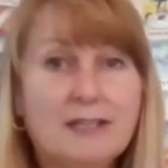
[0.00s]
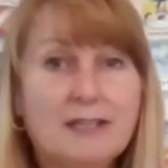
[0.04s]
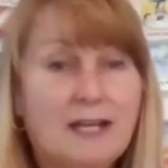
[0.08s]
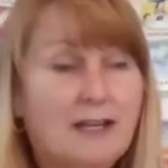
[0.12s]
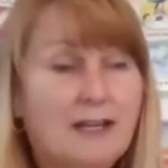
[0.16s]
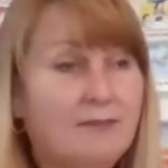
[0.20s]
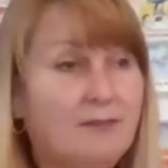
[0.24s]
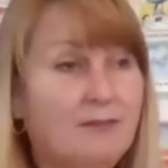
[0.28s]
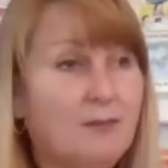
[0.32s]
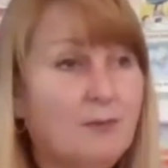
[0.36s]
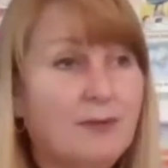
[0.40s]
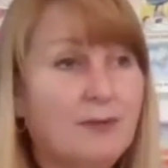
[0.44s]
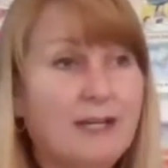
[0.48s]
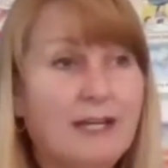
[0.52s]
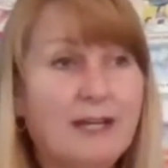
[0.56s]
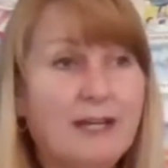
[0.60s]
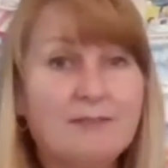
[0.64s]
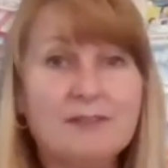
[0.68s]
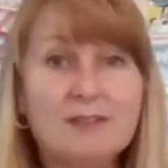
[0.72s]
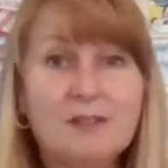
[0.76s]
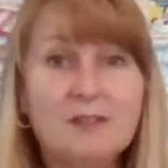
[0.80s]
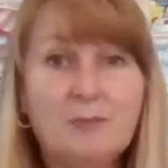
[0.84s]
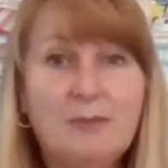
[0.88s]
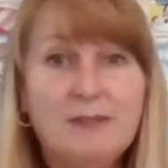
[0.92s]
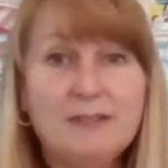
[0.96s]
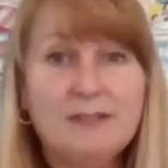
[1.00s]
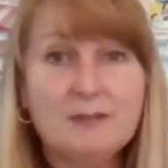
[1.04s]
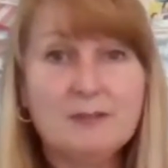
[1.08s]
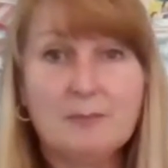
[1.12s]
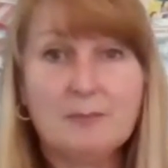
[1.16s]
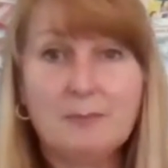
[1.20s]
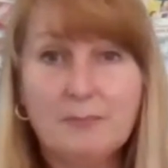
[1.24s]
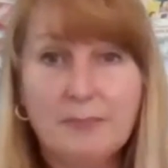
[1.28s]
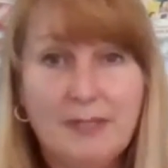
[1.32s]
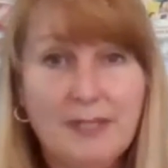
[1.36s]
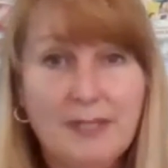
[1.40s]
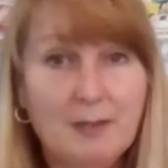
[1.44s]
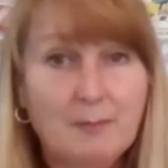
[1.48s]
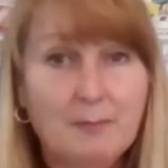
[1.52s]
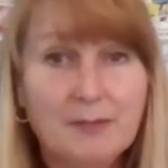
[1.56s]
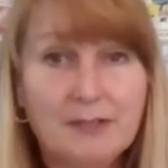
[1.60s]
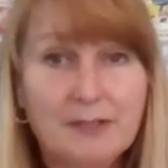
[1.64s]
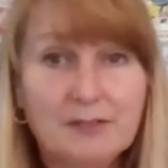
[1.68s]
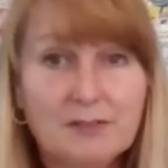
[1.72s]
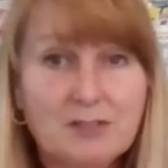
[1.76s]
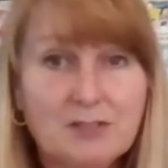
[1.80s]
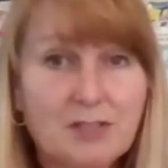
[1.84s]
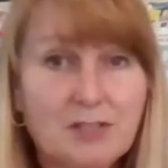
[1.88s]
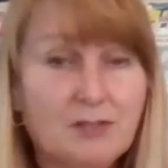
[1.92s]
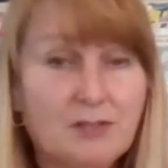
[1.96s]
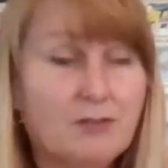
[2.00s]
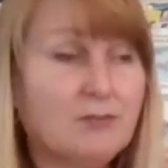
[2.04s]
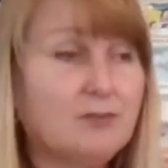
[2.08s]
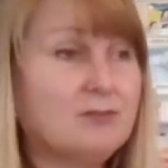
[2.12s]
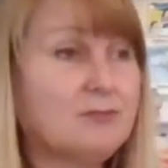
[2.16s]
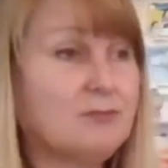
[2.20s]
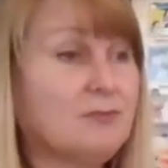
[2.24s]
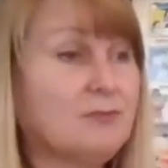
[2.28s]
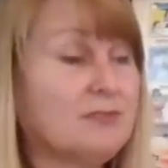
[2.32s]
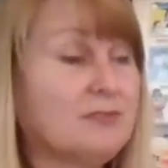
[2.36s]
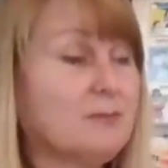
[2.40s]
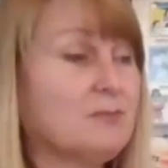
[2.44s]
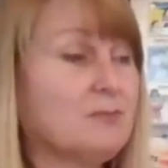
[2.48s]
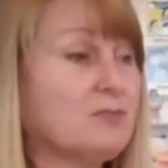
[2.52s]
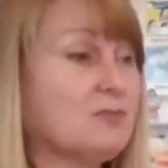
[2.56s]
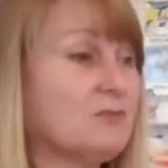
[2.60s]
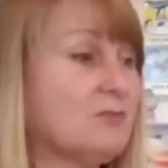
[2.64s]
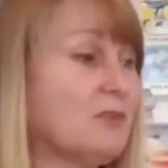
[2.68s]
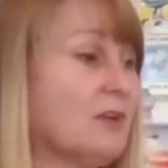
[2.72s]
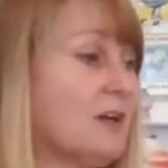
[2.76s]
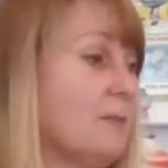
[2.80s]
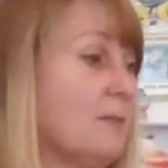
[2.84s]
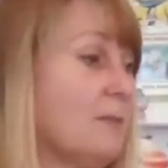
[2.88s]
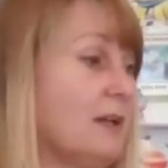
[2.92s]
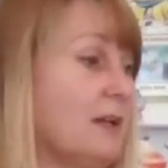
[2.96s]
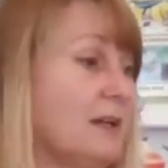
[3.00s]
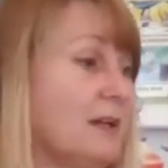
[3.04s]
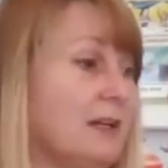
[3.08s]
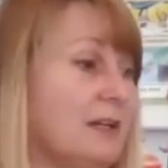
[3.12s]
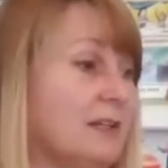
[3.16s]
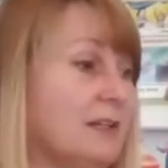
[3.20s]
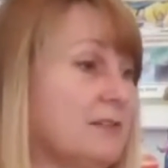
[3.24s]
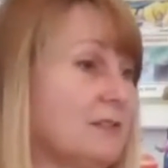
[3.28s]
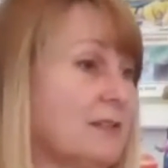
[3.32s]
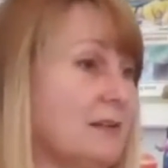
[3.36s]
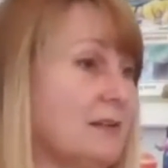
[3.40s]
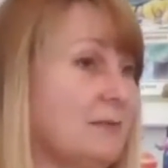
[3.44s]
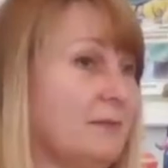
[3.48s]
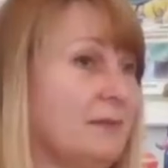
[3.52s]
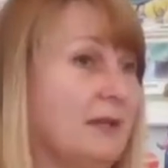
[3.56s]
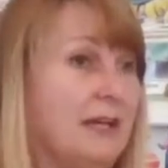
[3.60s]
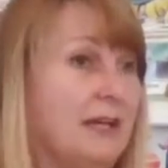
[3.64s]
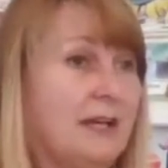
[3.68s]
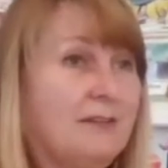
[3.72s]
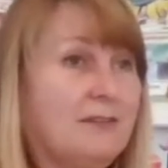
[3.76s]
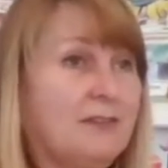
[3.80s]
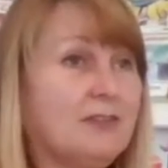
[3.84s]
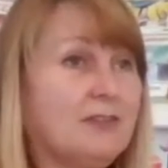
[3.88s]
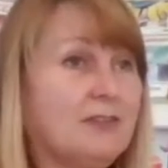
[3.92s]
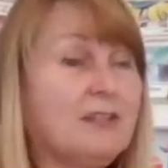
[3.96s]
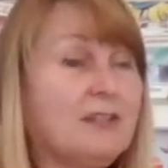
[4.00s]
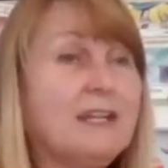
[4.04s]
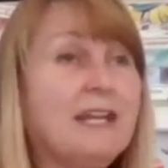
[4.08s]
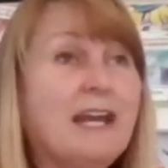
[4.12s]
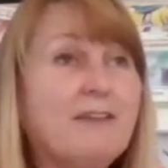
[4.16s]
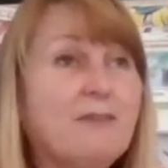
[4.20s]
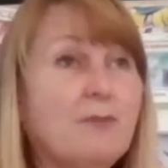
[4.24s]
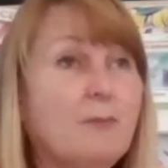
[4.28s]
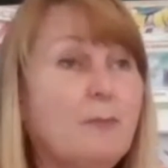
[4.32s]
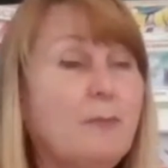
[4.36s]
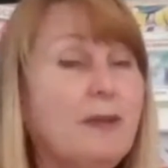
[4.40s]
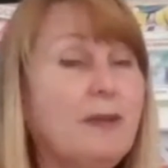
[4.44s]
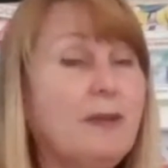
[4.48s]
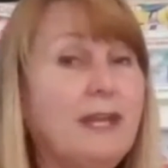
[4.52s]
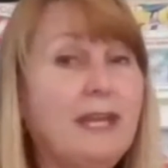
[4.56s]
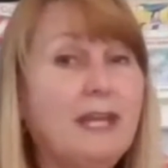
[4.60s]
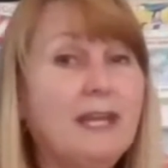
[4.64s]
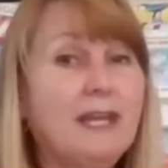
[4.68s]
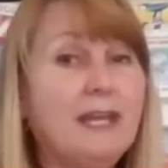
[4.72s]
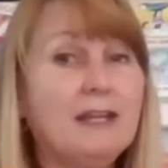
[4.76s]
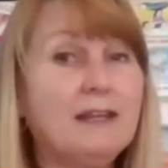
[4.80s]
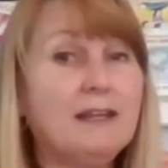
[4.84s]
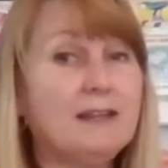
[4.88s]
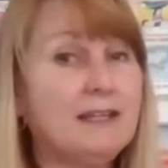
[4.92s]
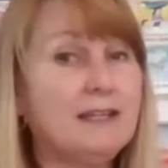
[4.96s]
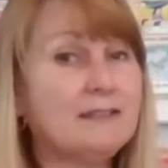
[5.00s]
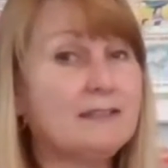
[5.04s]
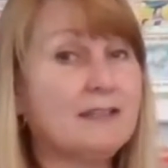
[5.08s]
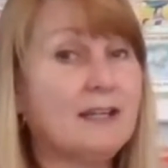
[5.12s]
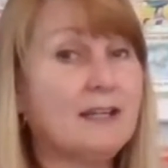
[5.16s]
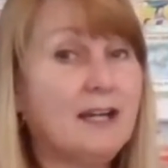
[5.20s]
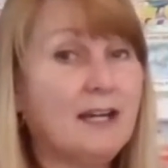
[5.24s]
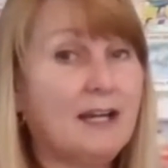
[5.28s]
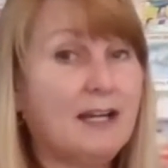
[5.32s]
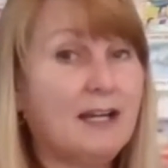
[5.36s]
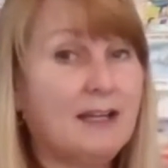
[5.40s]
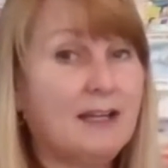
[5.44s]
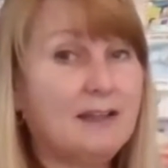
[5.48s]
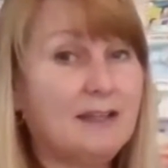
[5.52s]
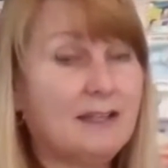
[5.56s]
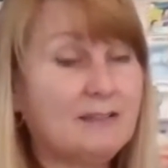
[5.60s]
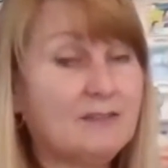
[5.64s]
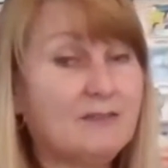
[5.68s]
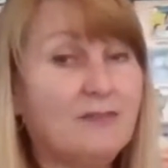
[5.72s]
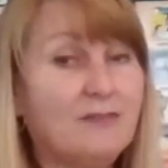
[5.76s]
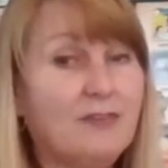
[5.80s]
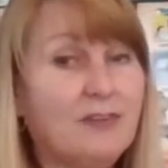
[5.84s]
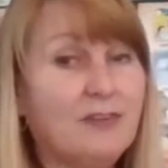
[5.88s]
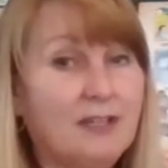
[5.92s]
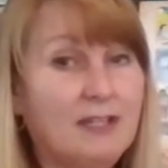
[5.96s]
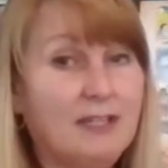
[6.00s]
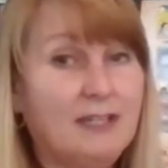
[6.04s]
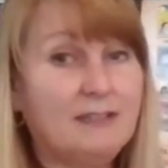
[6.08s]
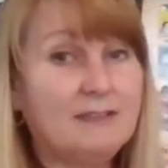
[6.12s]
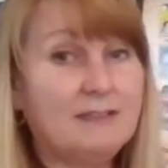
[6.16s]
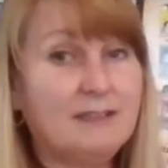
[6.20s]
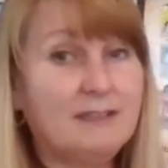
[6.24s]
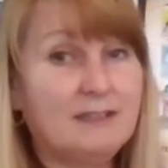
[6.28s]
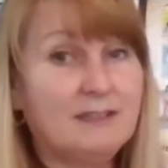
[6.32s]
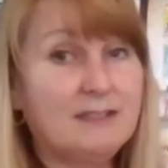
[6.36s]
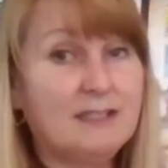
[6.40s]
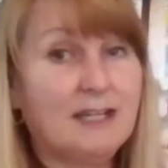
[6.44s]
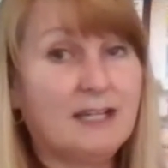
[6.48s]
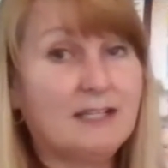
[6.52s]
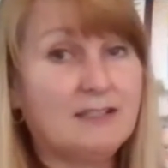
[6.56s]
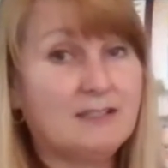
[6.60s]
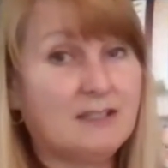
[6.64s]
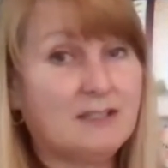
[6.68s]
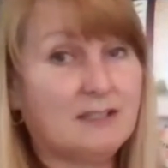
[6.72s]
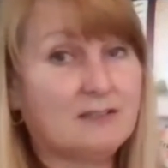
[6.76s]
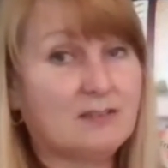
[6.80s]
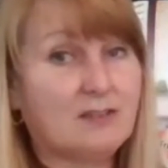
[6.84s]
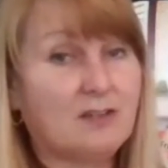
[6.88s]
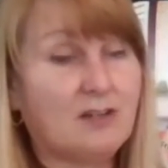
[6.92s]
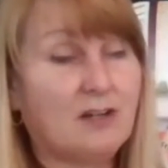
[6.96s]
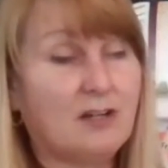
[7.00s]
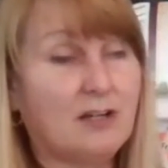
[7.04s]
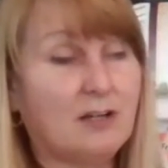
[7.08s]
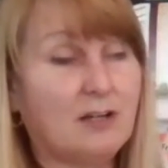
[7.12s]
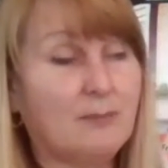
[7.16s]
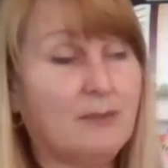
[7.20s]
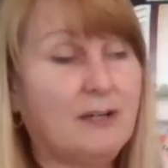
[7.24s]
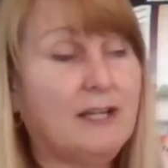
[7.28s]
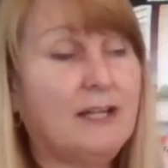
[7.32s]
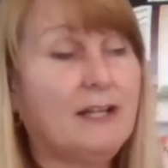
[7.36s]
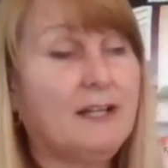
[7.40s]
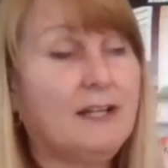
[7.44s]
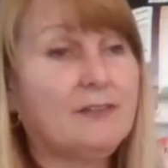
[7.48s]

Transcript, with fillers: If you want to have a little piece of peanut butter toast with some strawberries, um, if you're going to have a banana, that's a high, that's a very easy to digest carb.